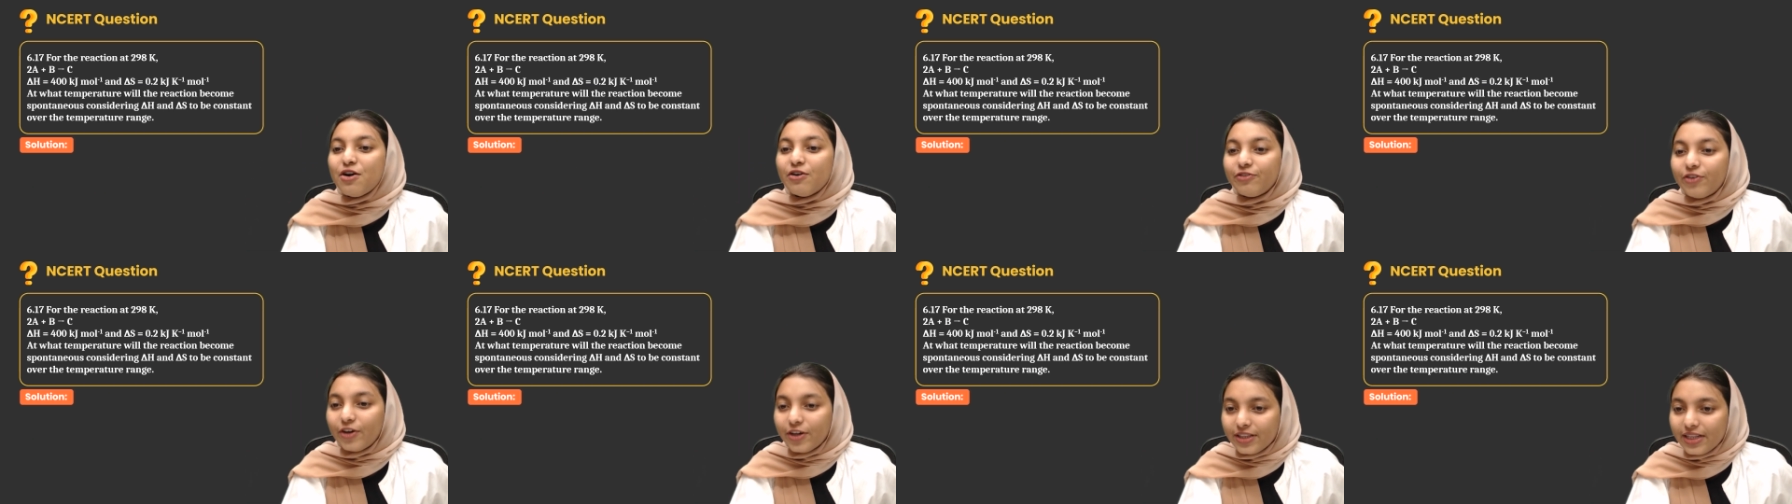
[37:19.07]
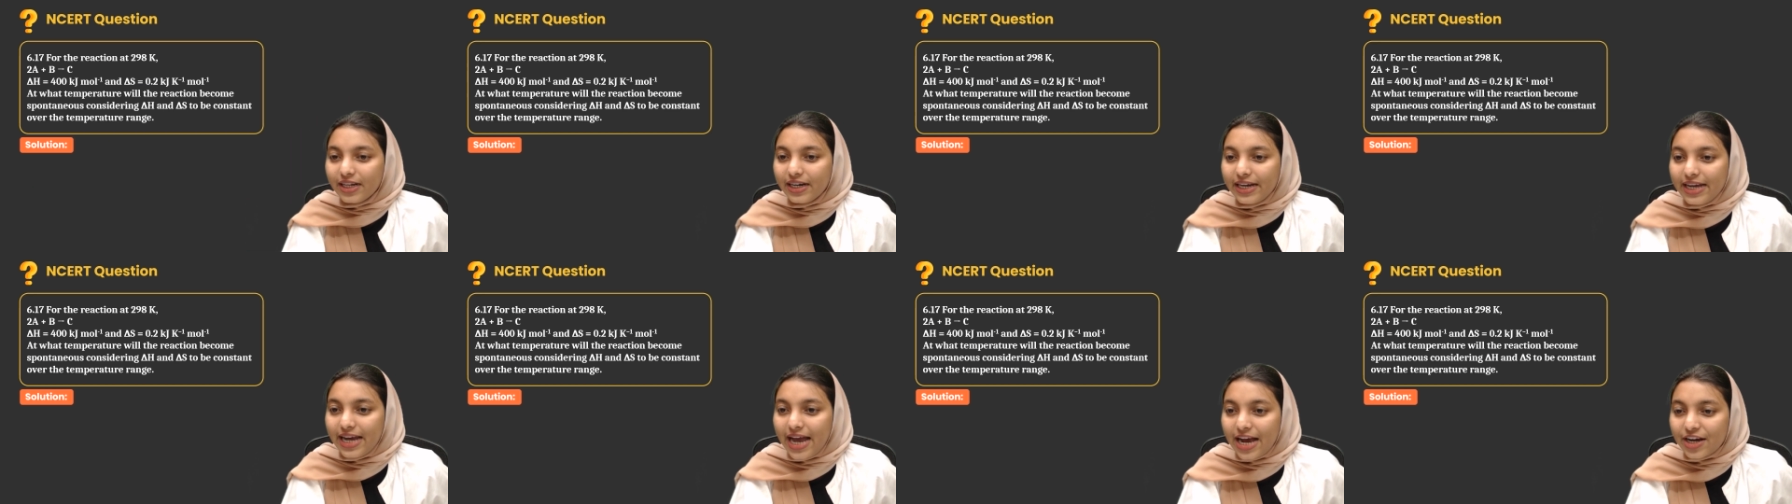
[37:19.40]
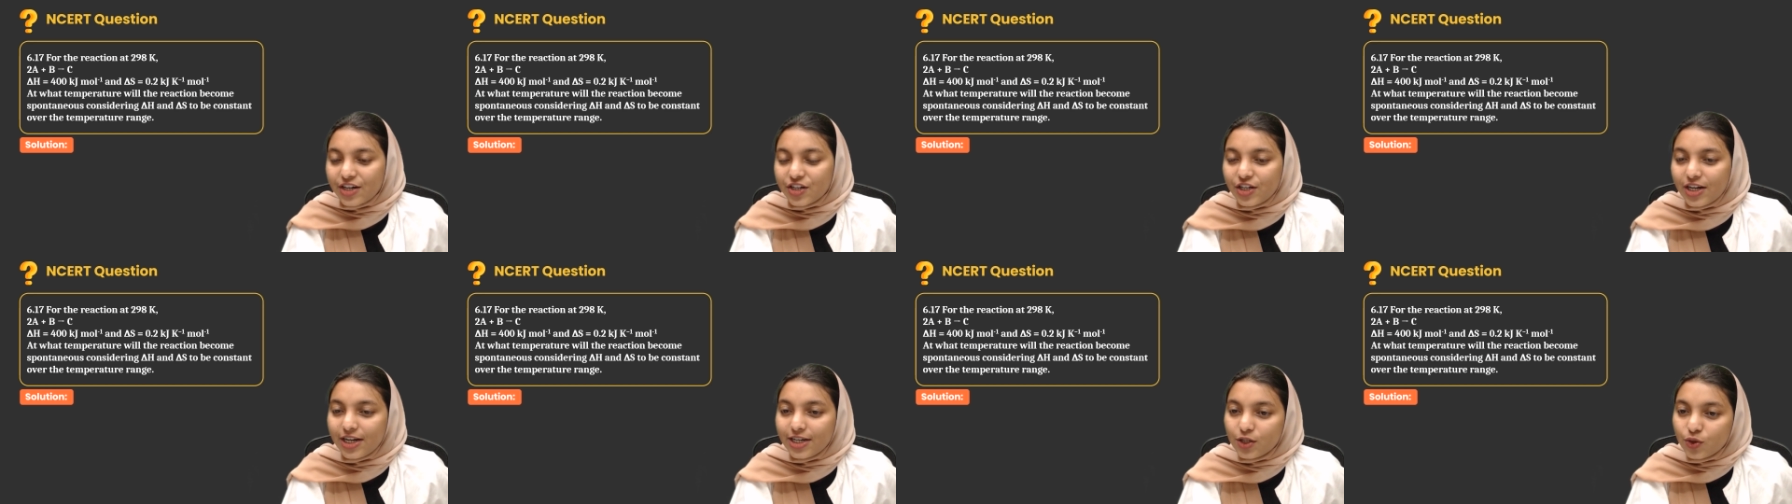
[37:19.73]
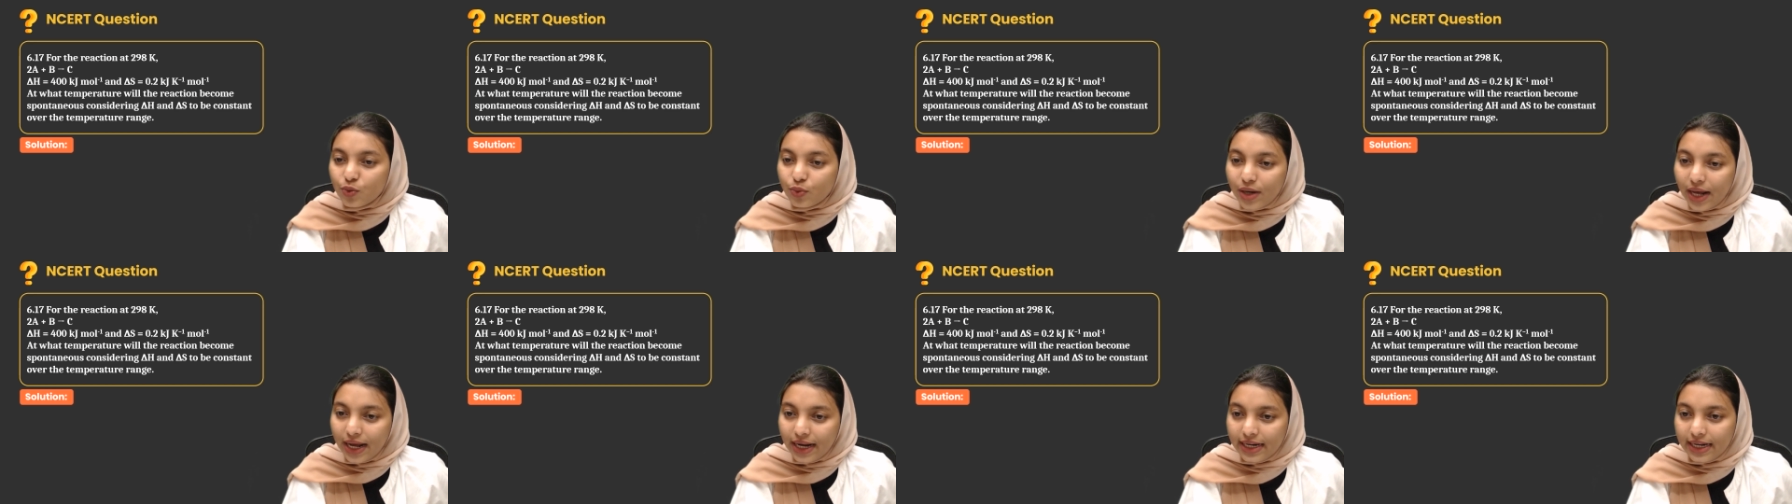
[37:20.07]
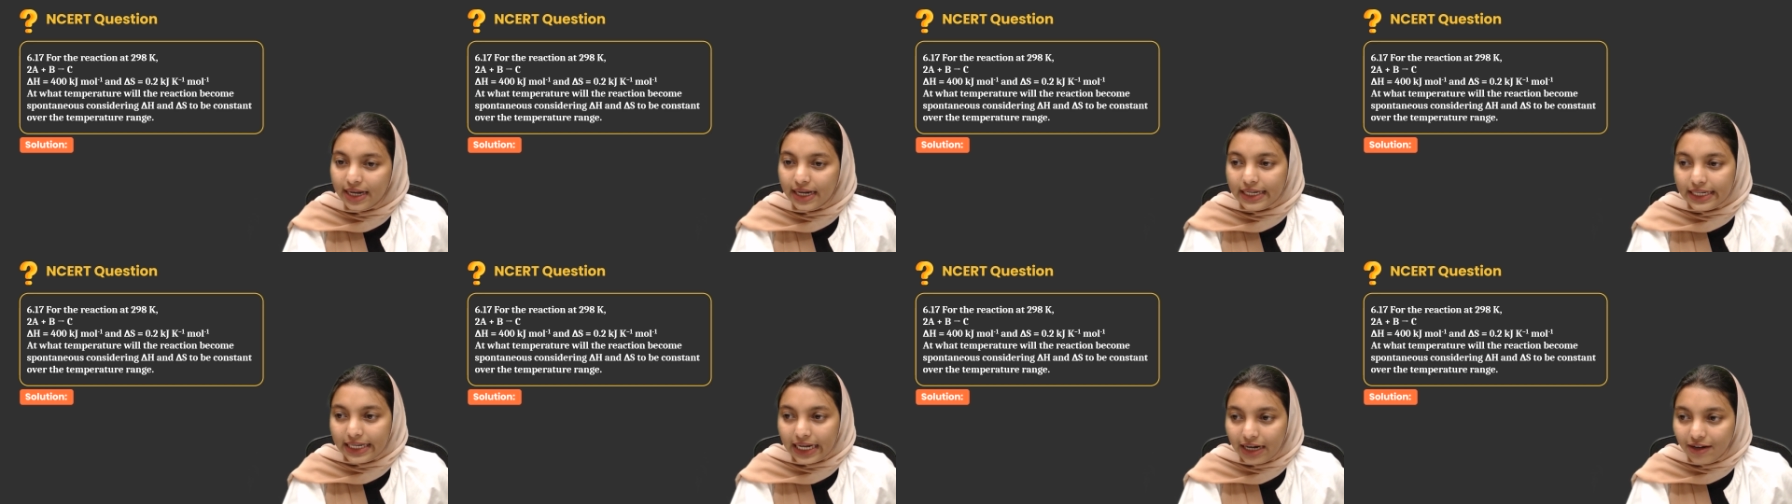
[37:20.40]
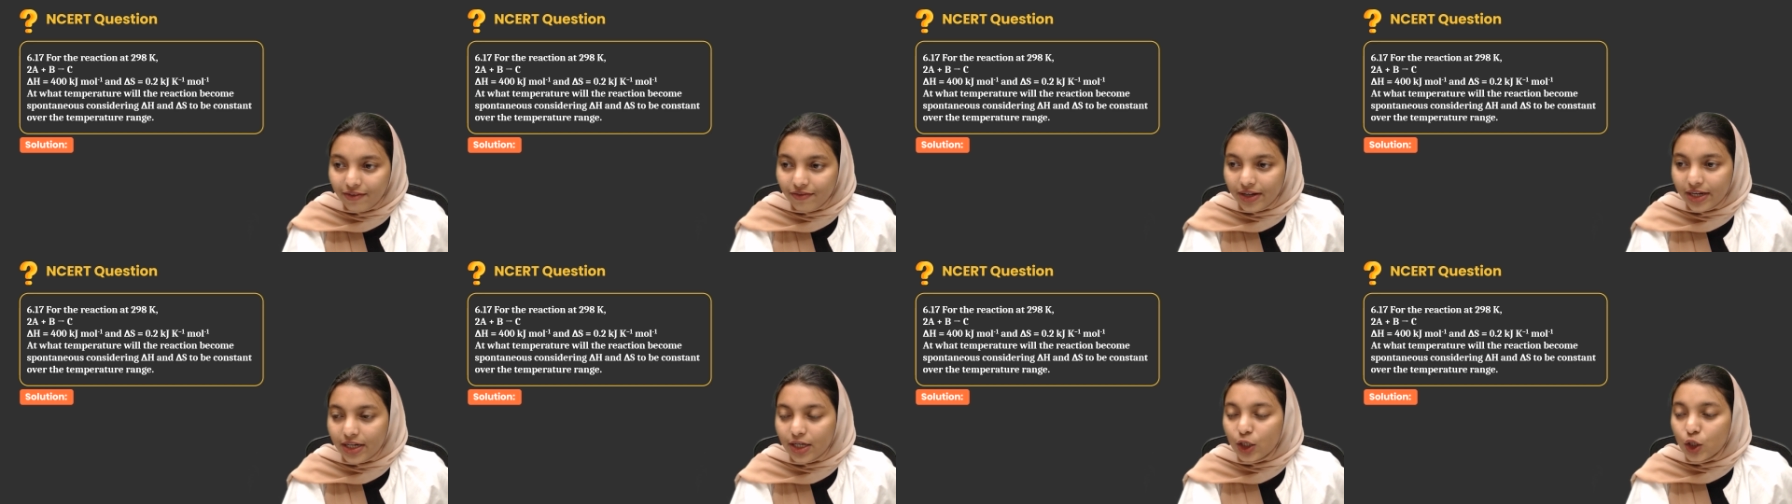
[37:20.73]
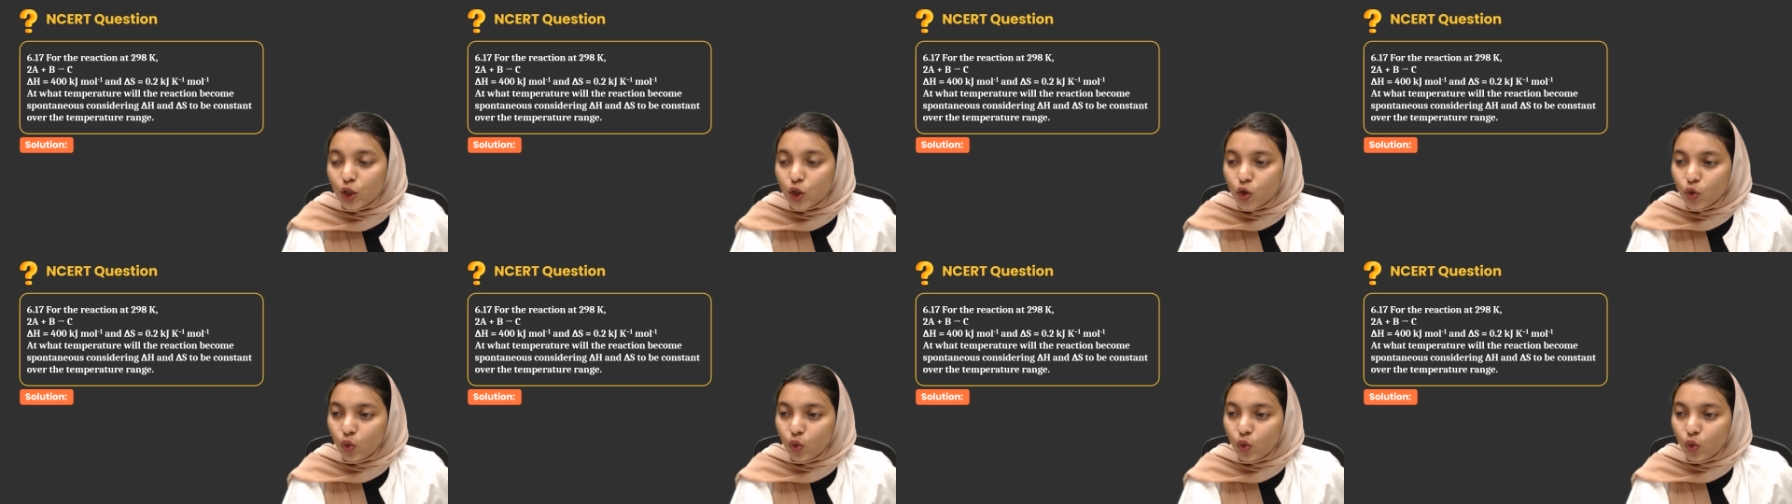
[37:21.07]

For the reaction at 298 Kelvin,